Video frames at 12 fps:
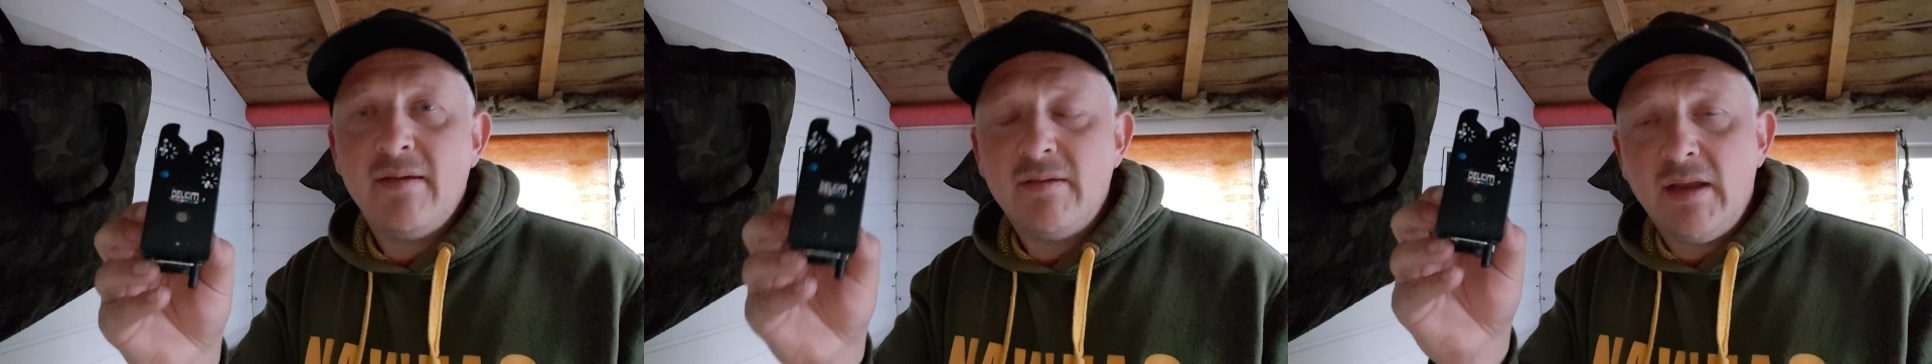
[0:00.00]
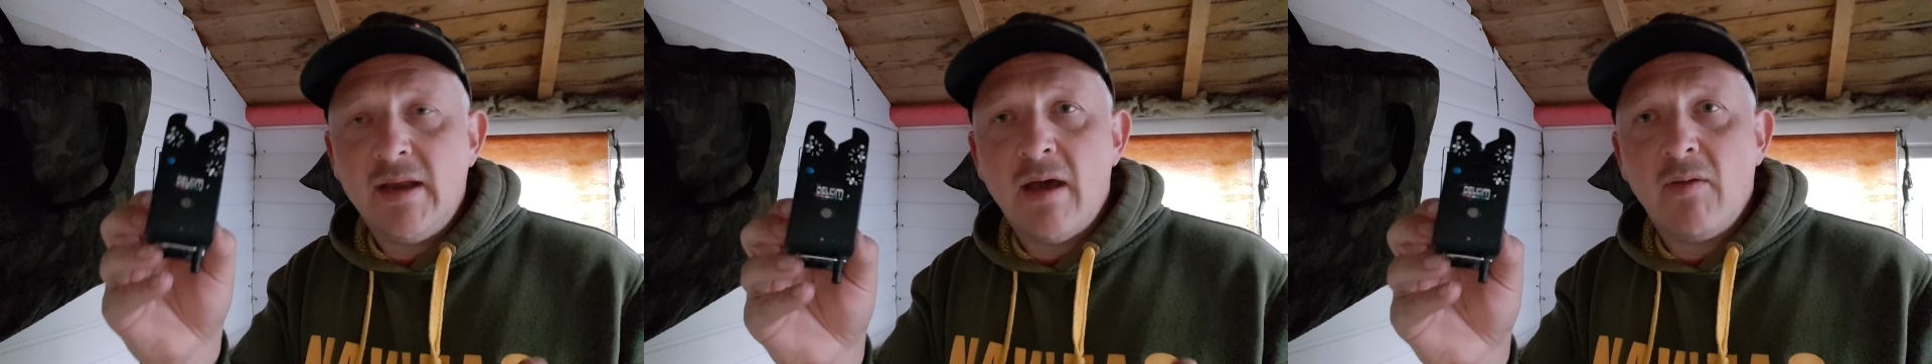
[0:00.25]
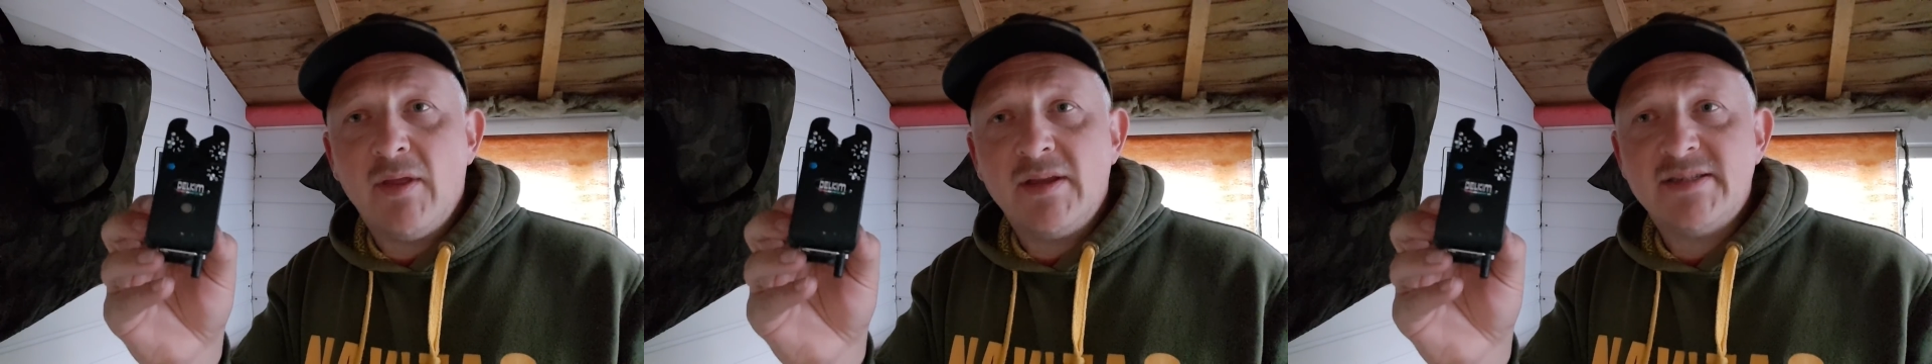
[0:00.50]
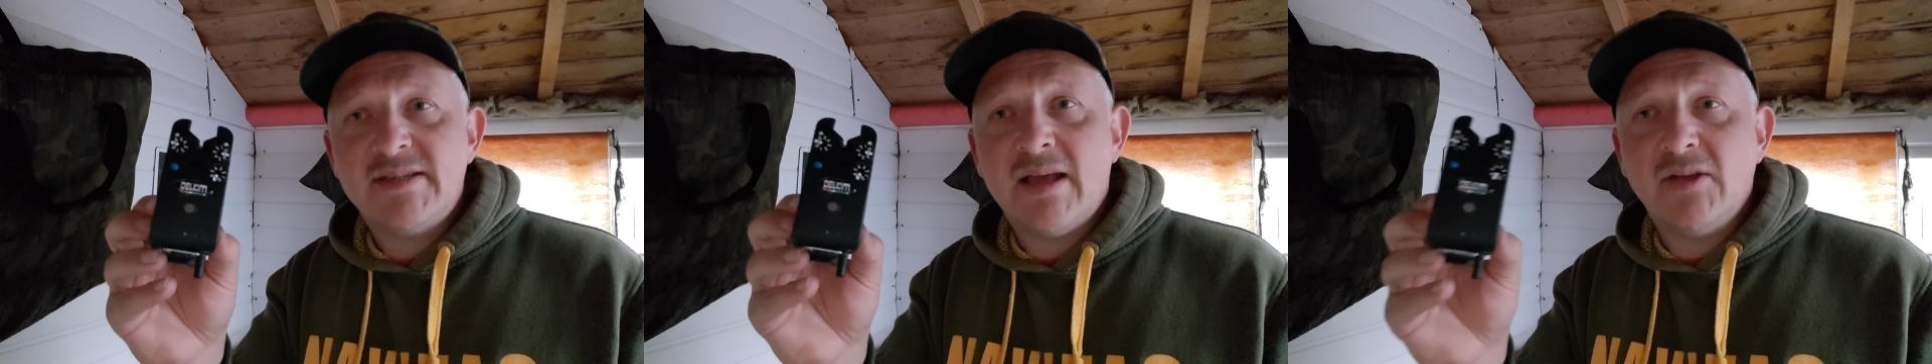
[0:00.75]
you know,
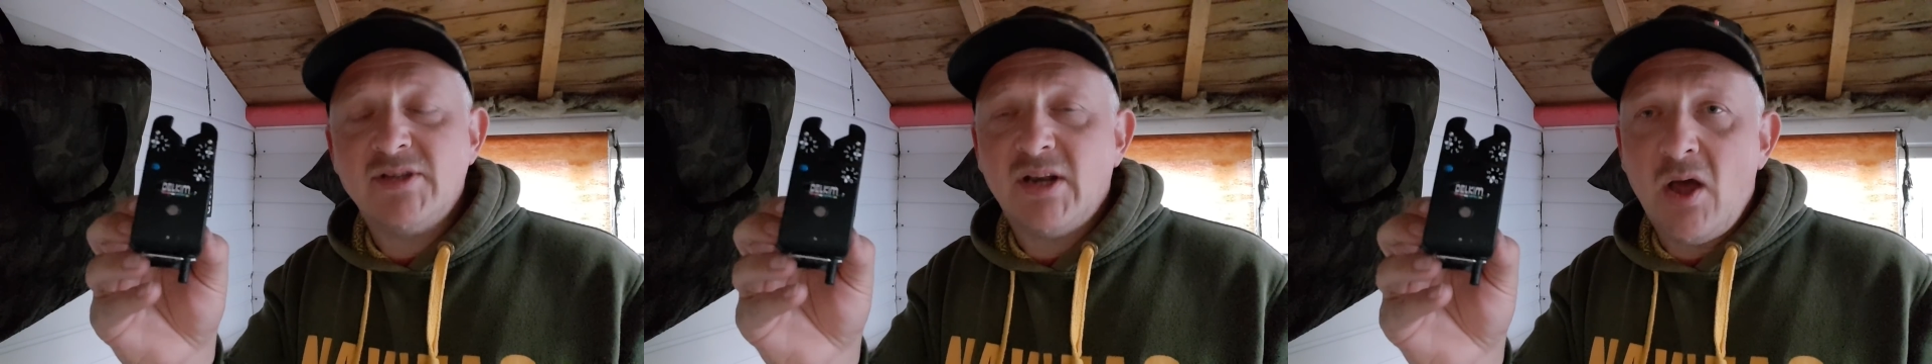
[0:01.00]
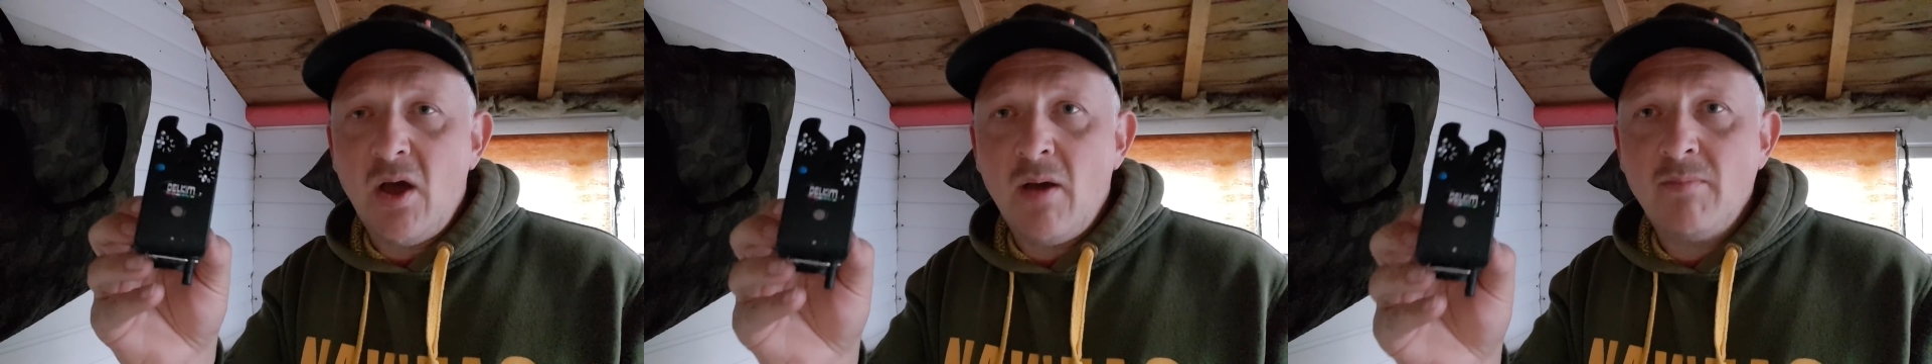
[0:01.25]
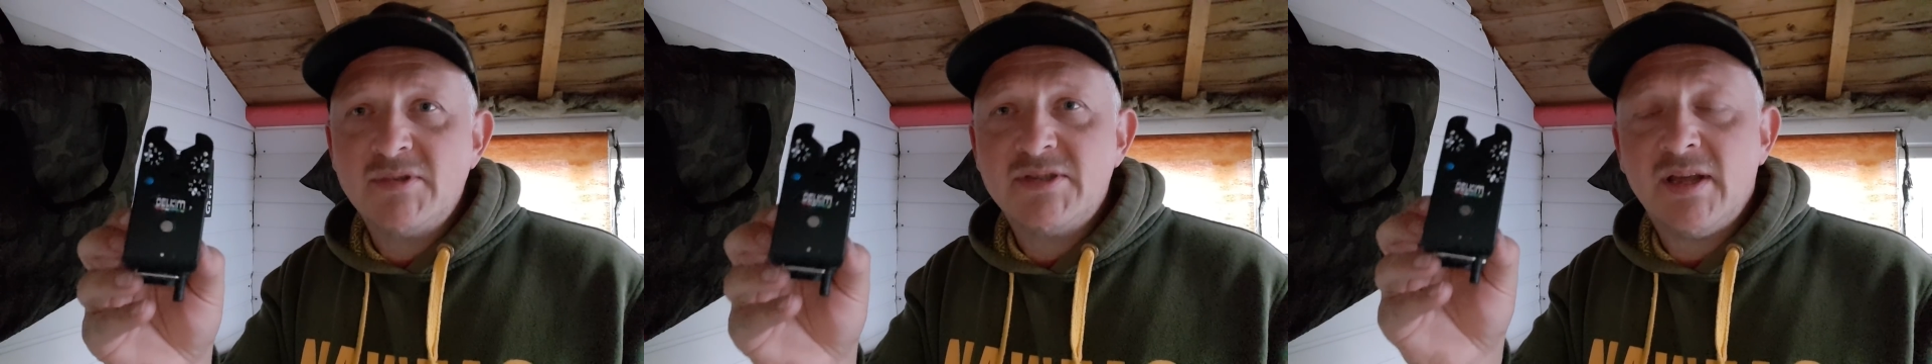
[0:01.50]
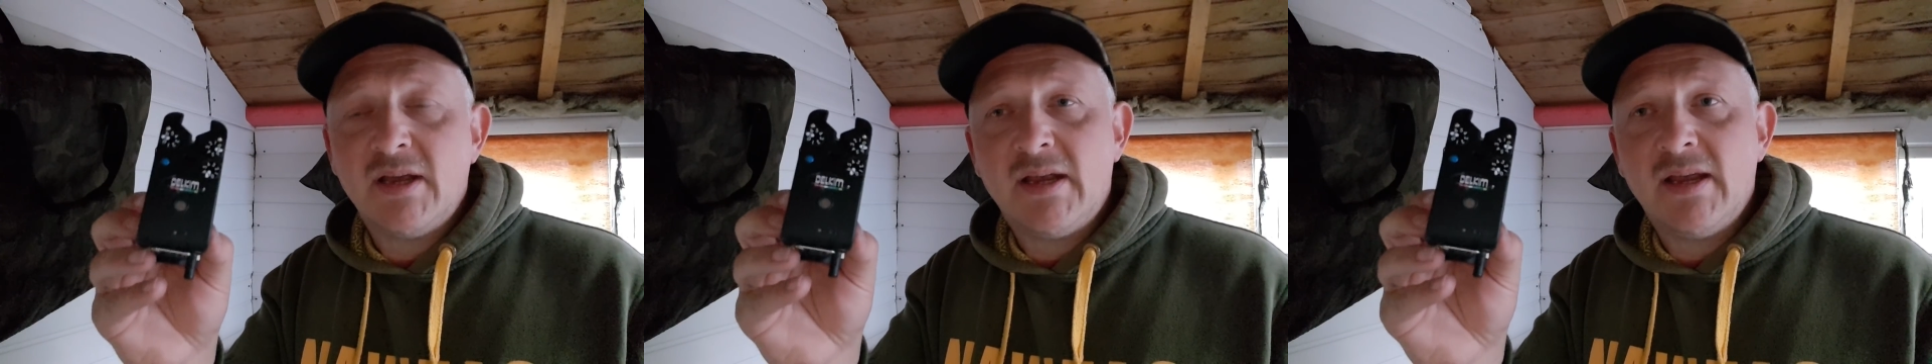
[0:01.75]
that sells alarms
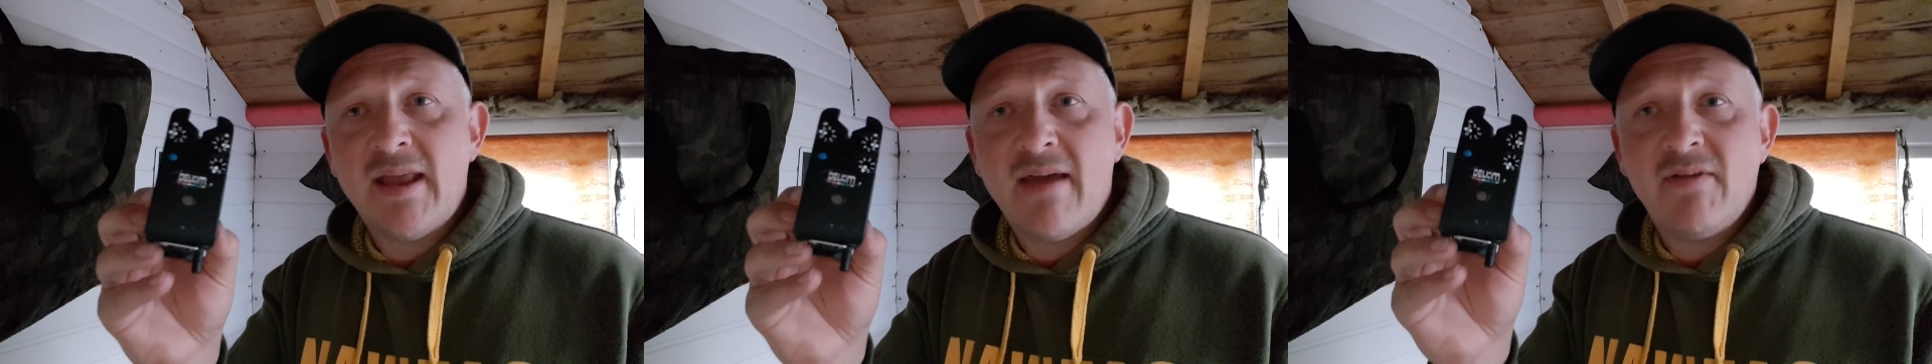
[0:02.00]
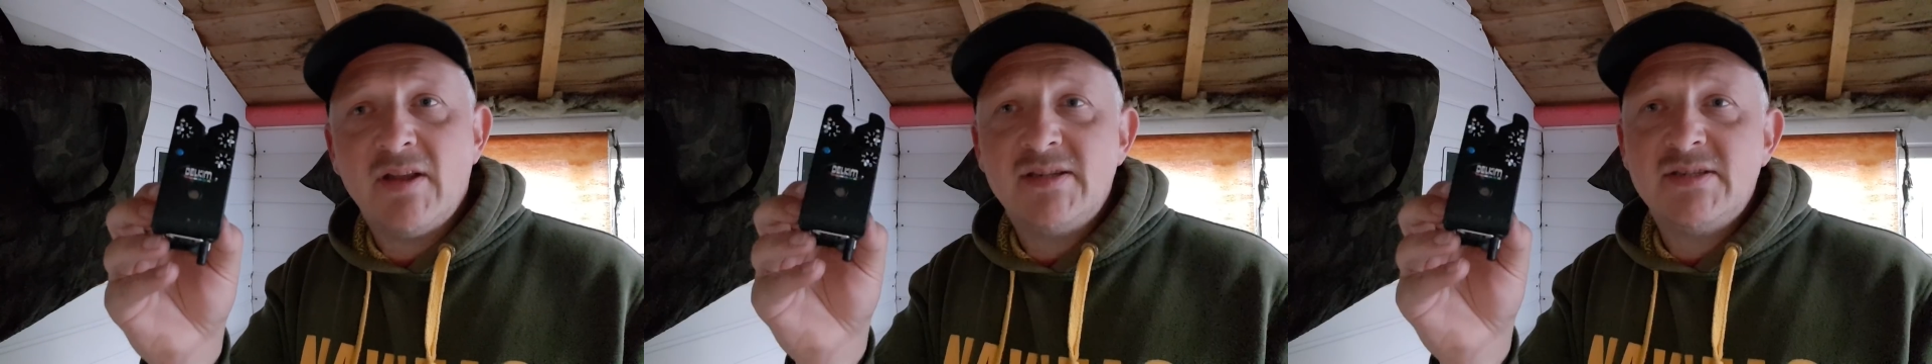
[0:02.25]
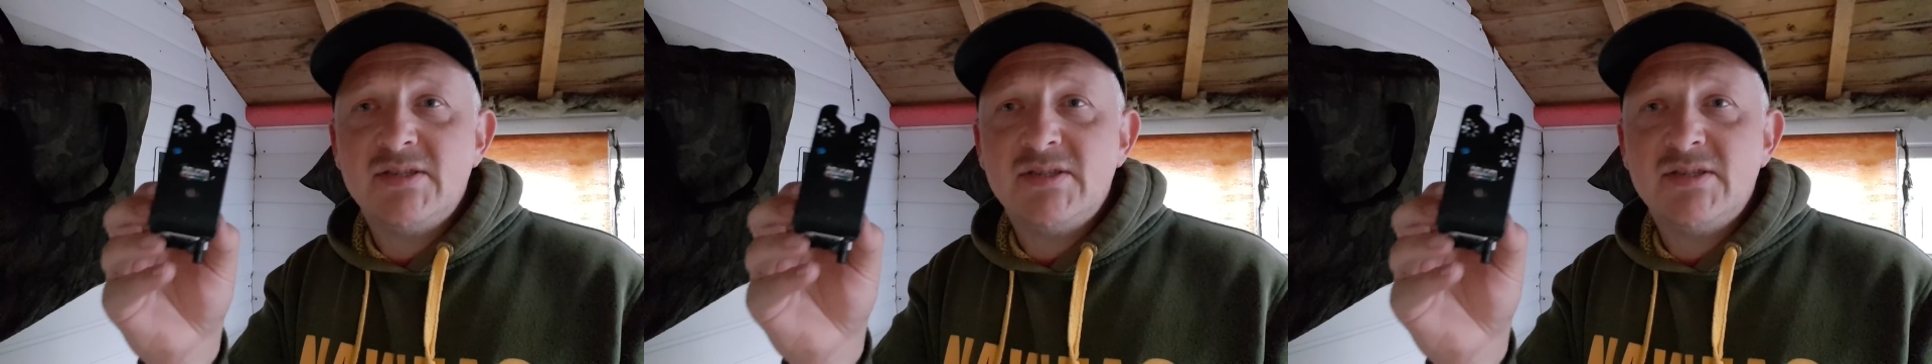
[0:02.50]
that can have a